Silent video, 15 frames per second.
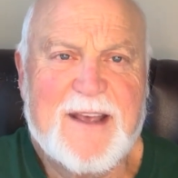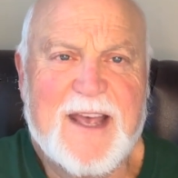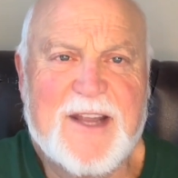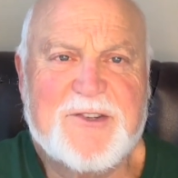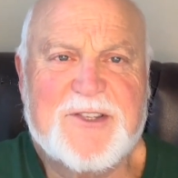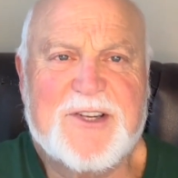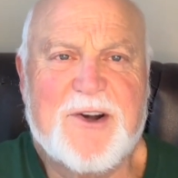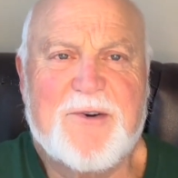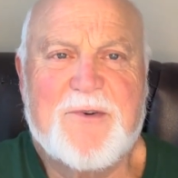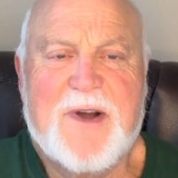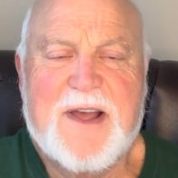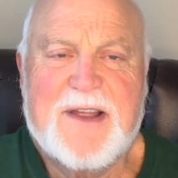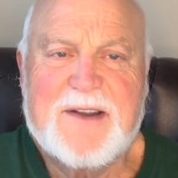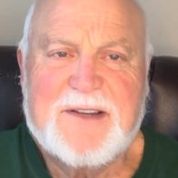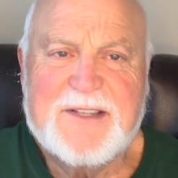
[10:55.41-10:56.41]
And
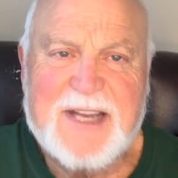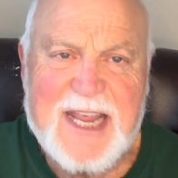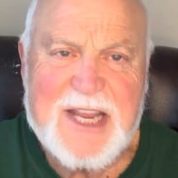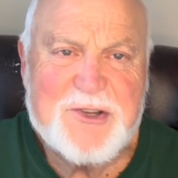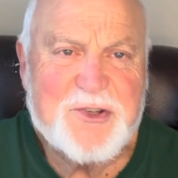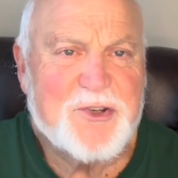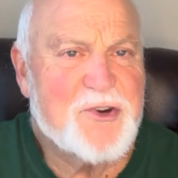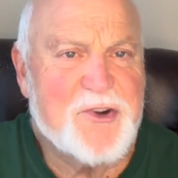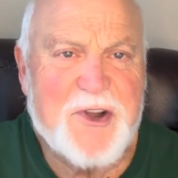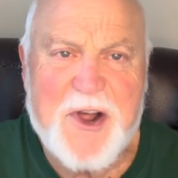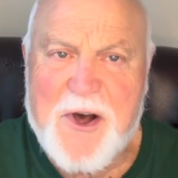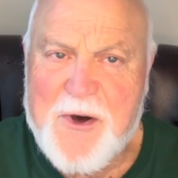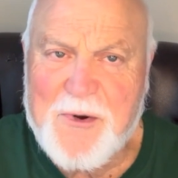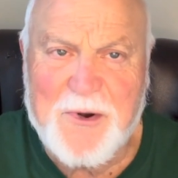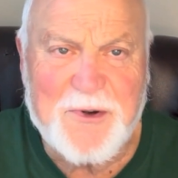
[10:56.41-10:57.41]
so teach your
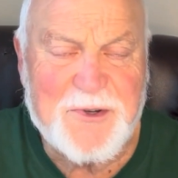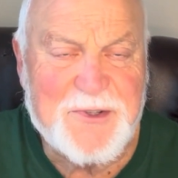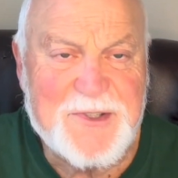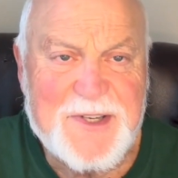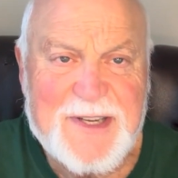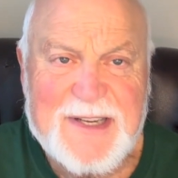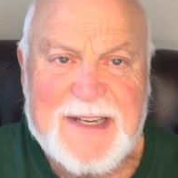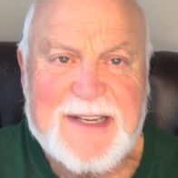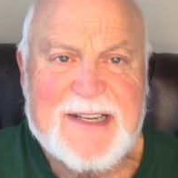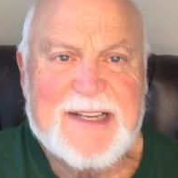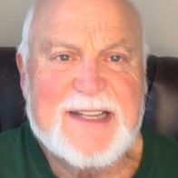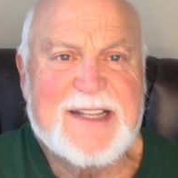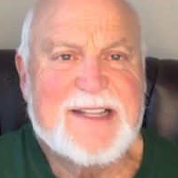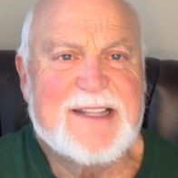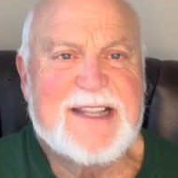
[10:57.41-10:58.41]
daughters
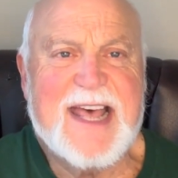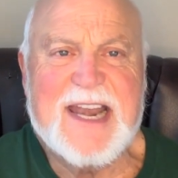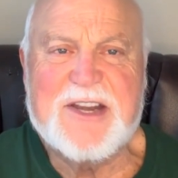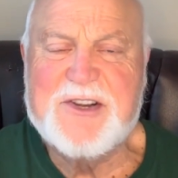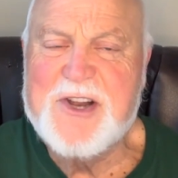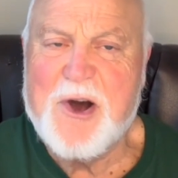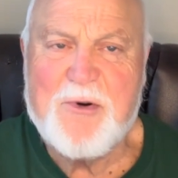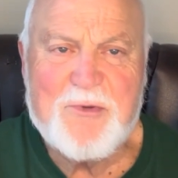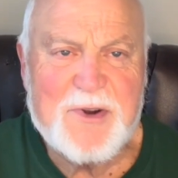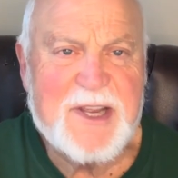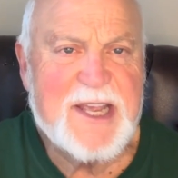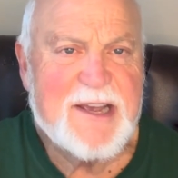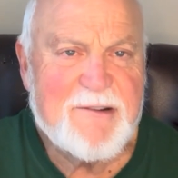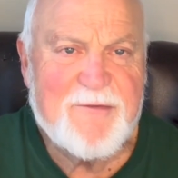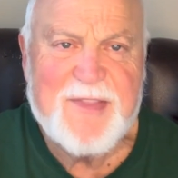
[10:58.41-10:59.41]
that don't
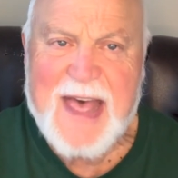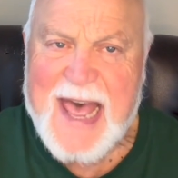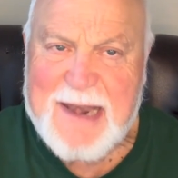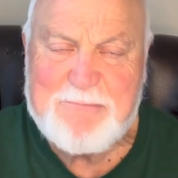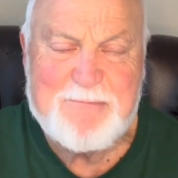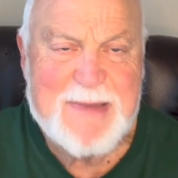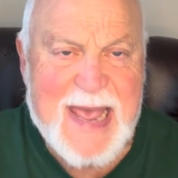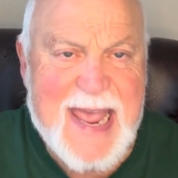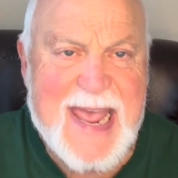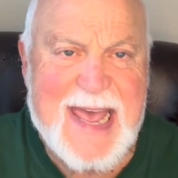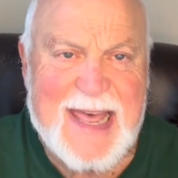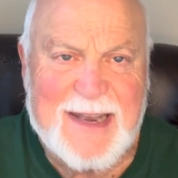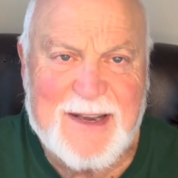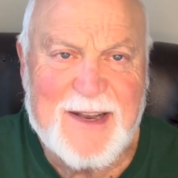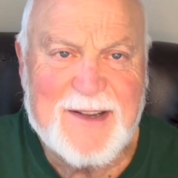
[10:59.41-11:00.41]
give that
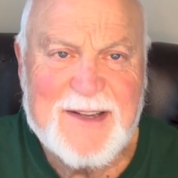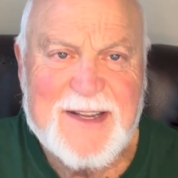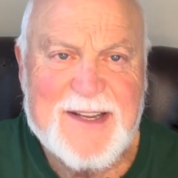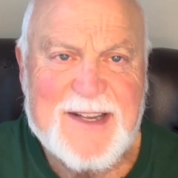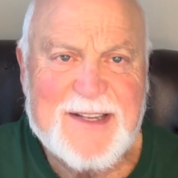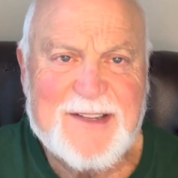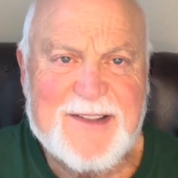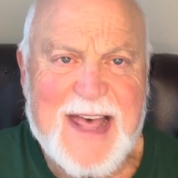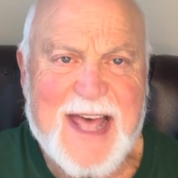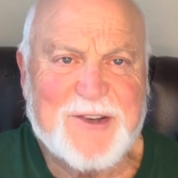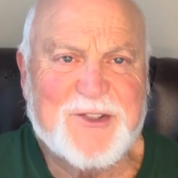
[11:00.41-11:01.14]
man that